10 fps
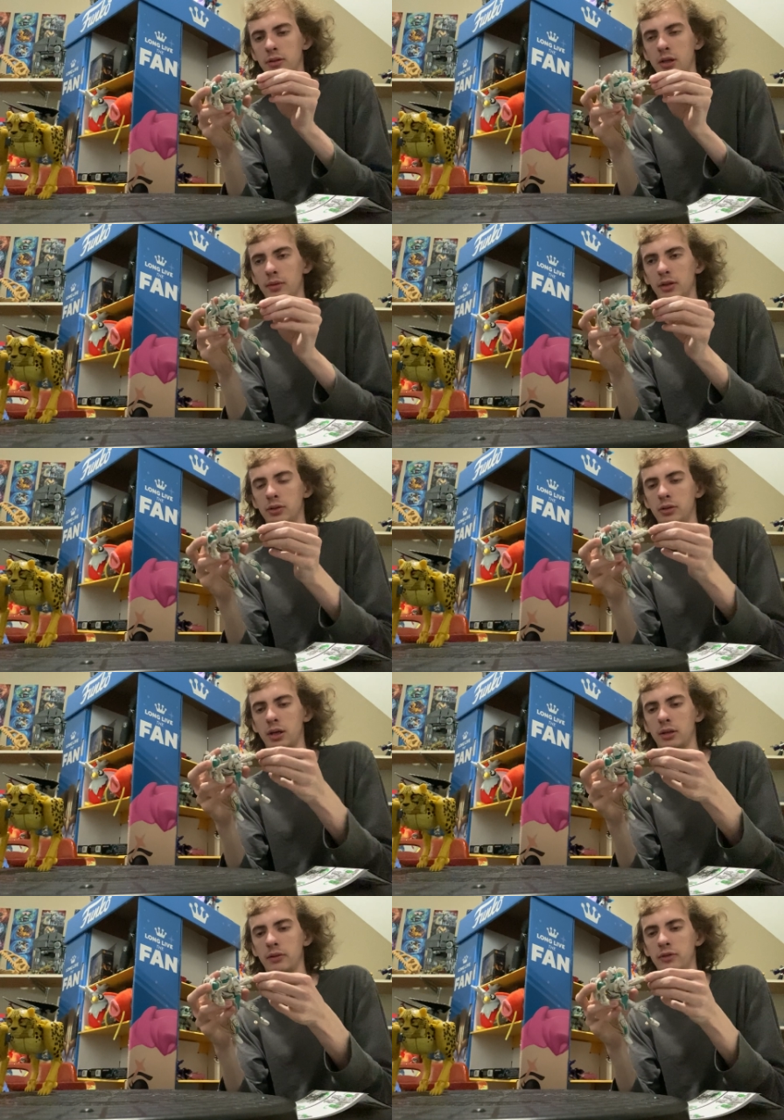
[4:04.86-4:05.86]
similar to
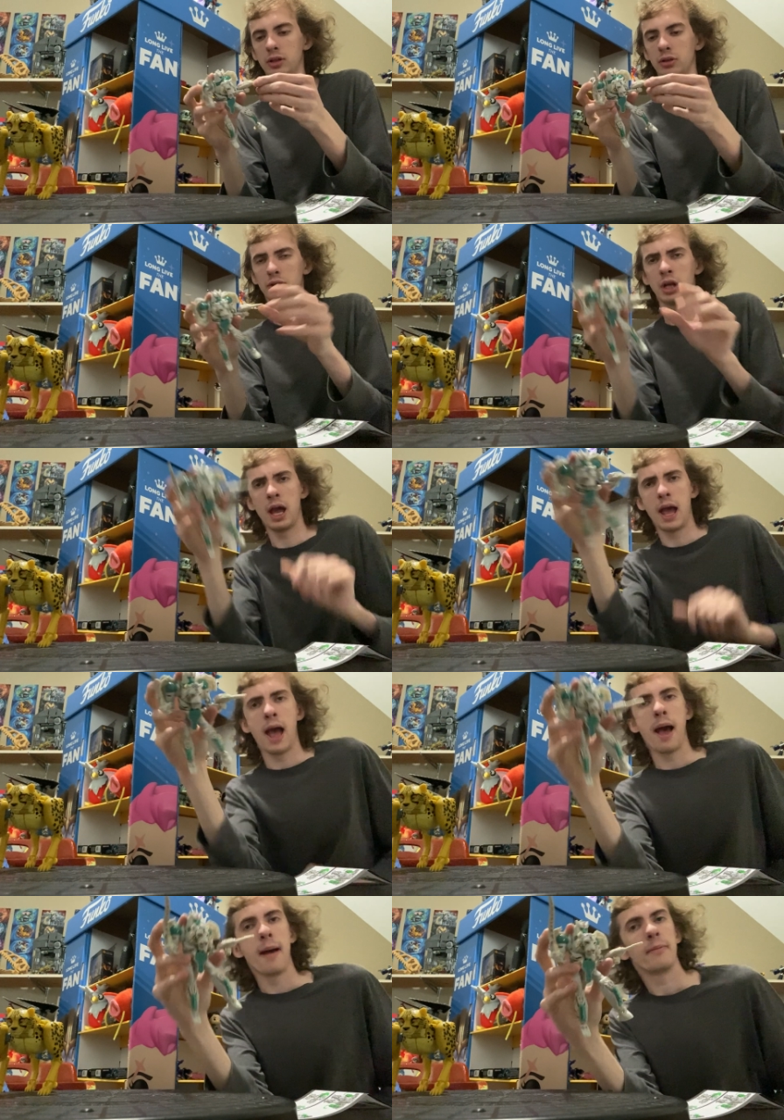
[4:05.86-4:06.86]
that of George.
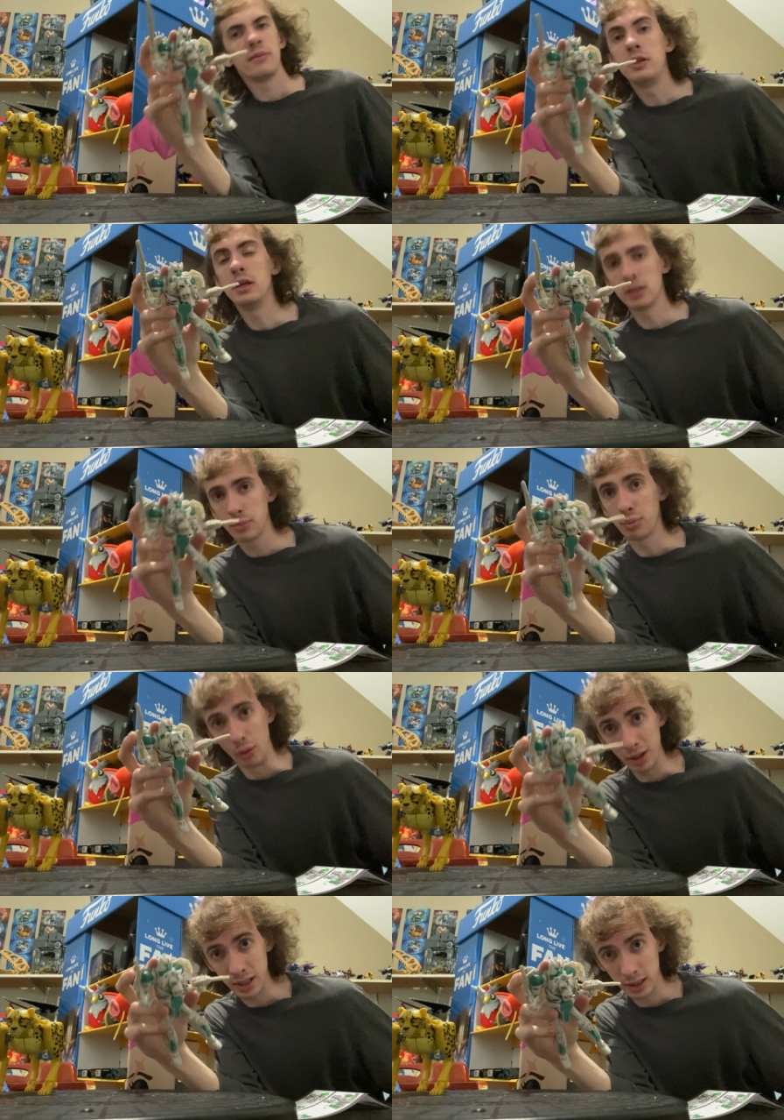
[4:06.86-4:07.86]

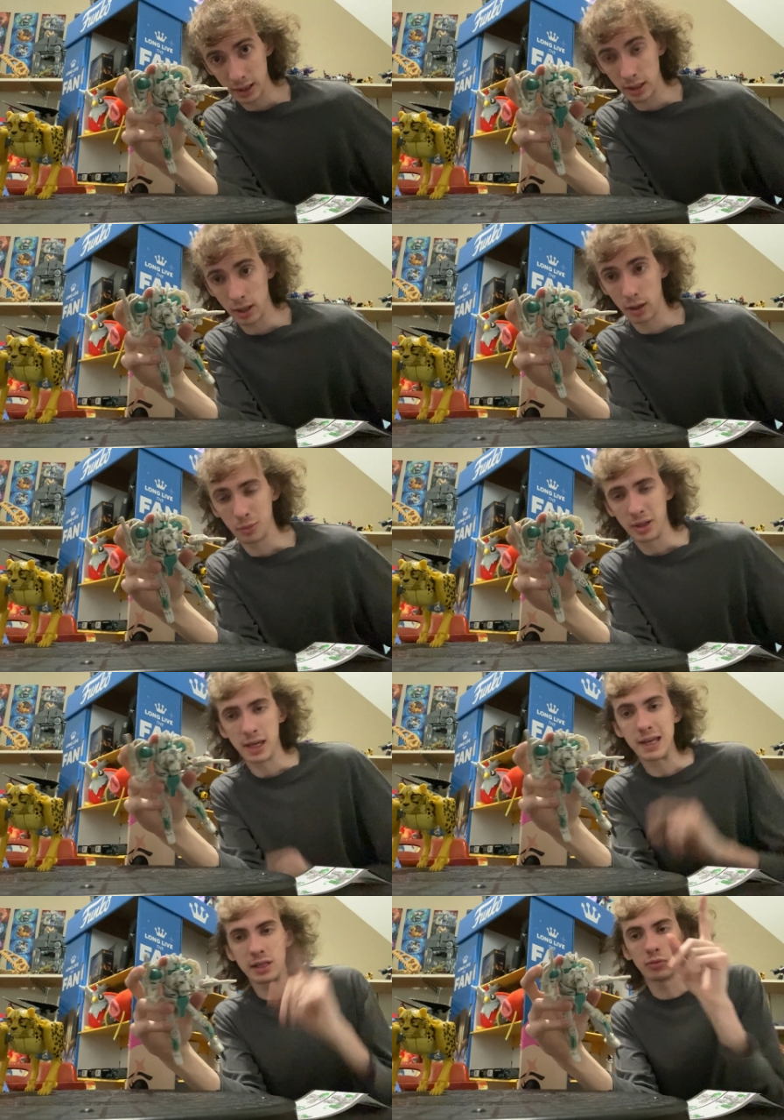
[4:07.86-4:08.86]
Disappointingly, though,
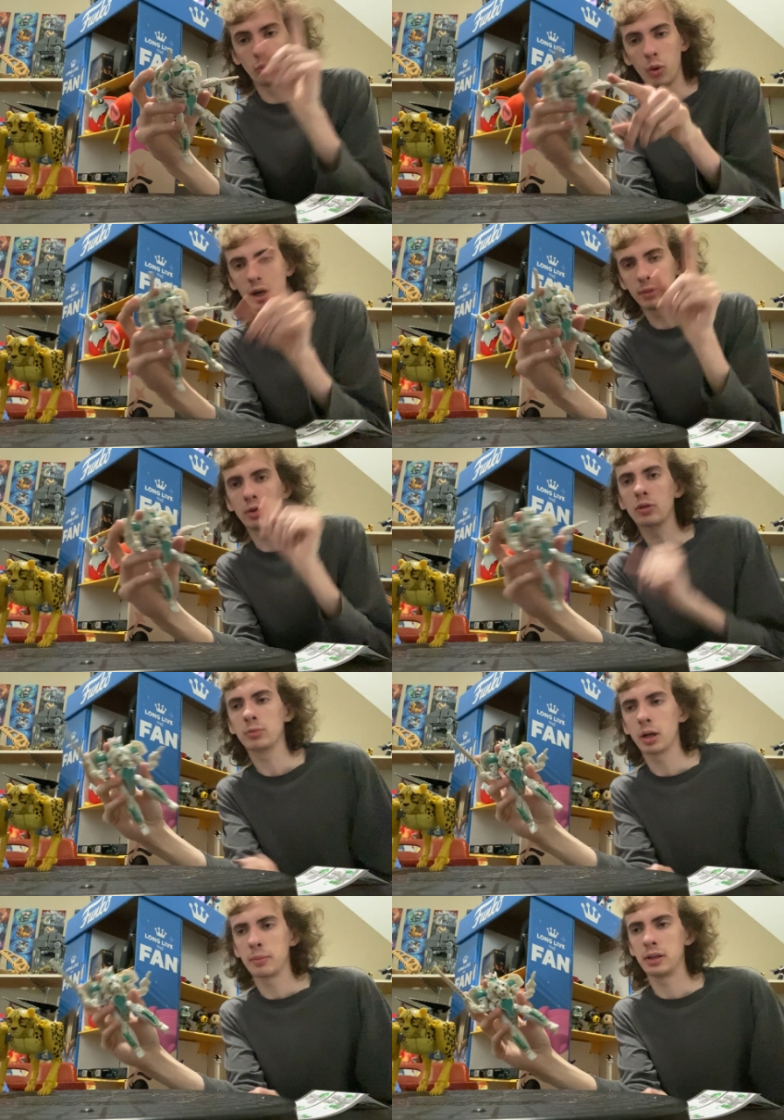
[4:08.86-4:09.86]
he has one more
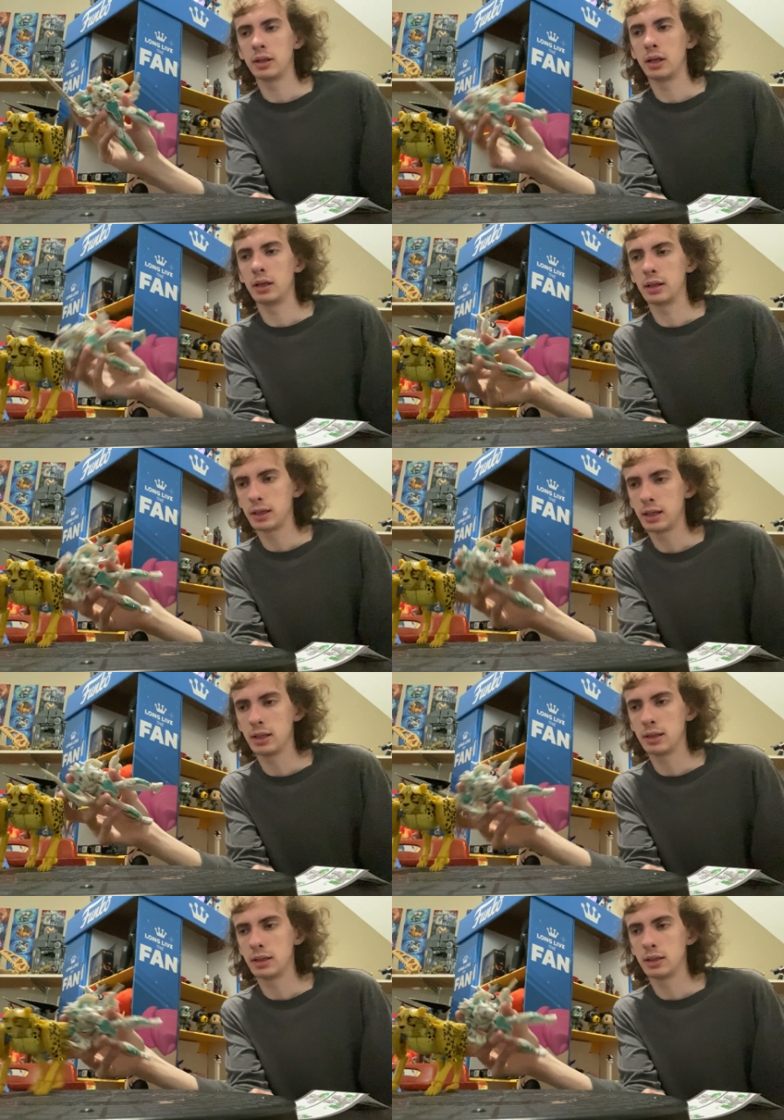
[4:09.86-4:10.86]
weapon that
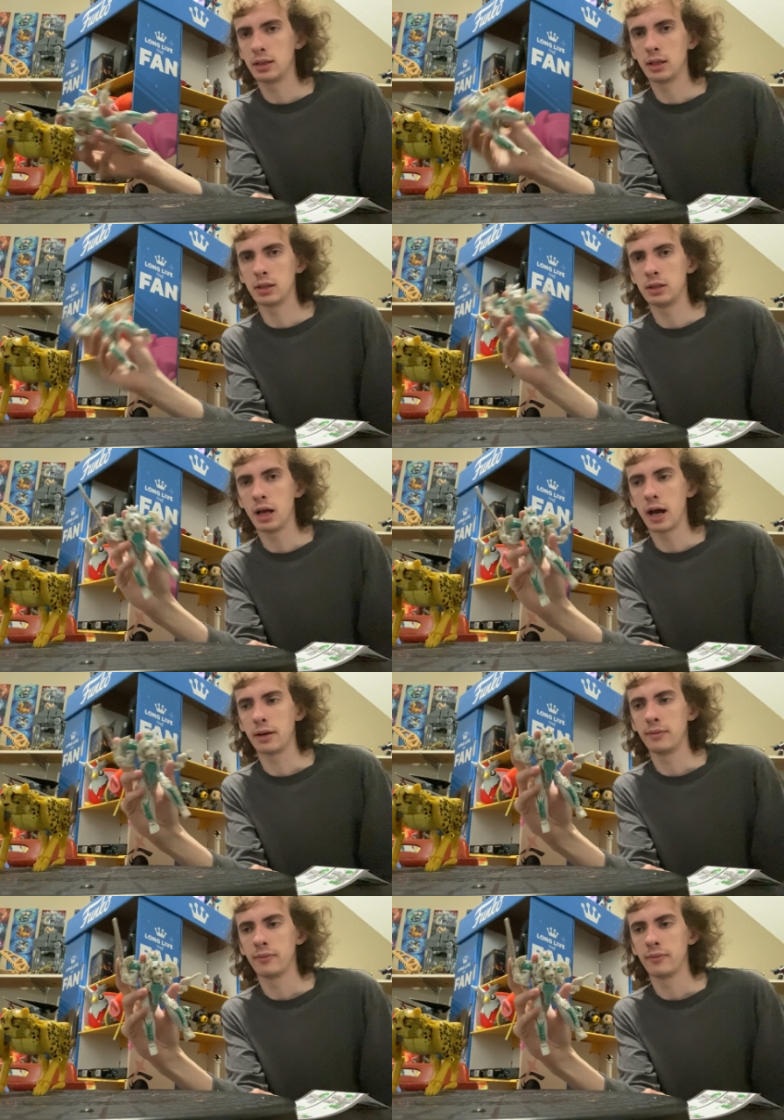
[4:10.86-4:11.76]
he does not.